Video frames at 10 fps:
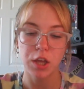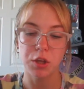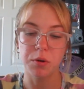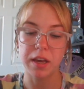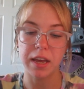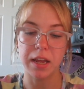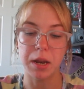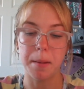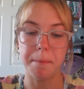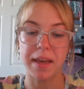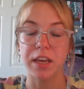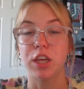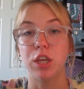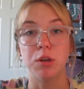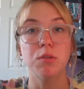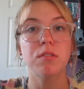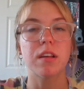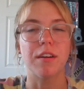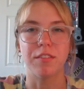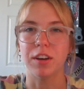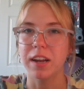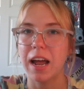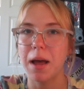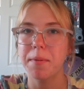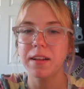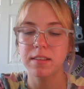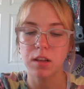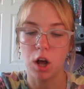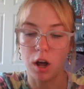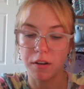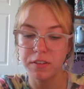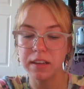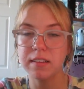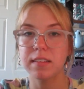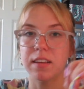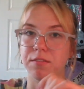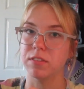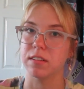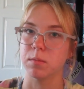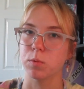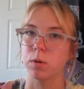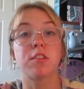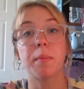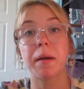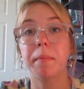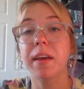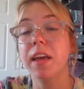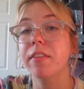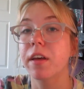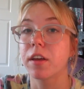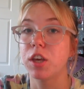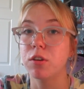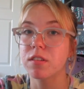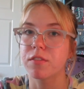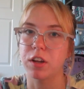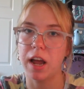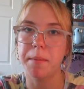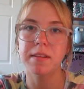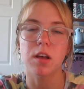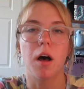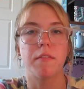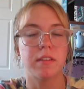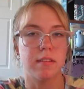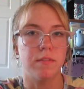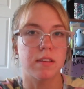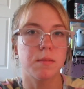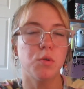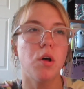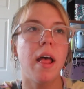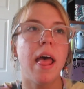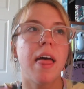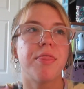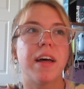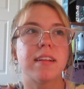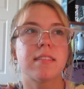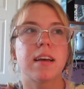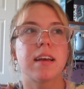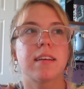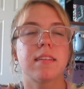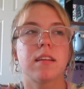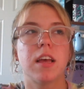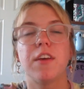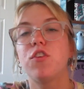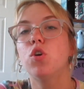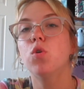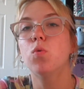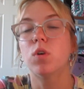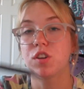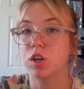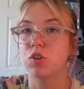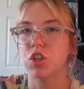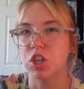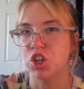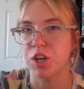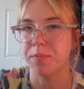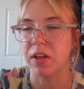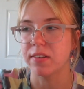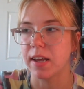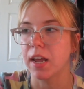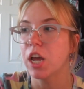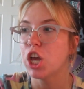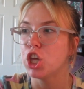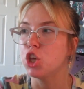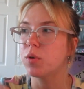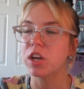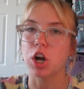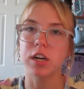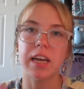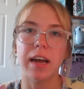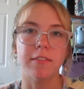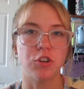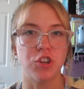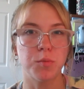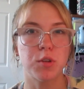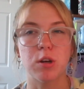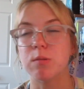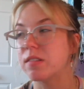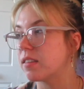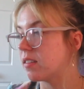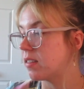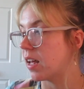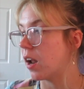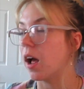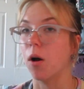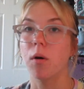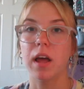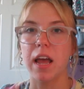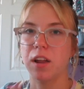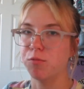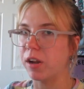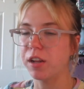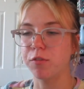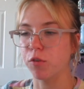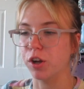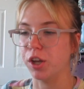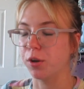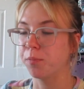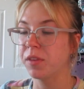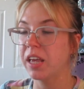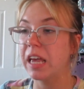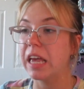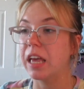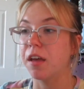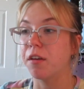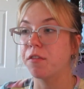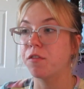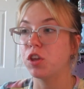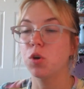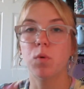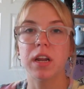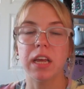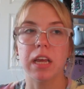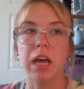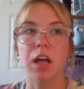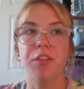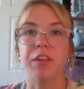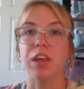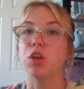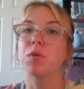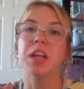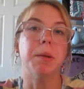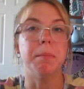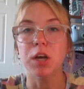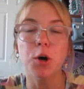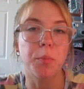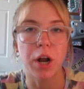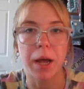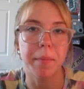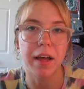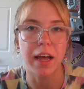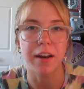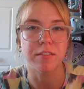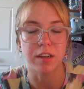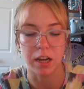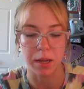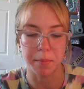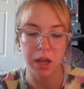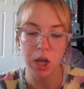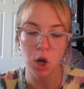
You can make cues of good habits obvious and visible. So by making the cues of good habits obvious and visible, that's like if you want to go to the gym that day, you can already have your gym clothes set out and ready for you. If you want to eat healthy, you can meal prep ahead of time.